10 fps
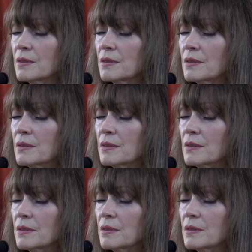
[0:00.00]

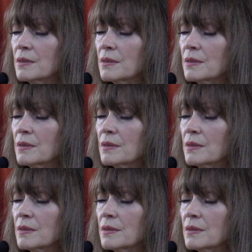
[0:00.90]
[no speech]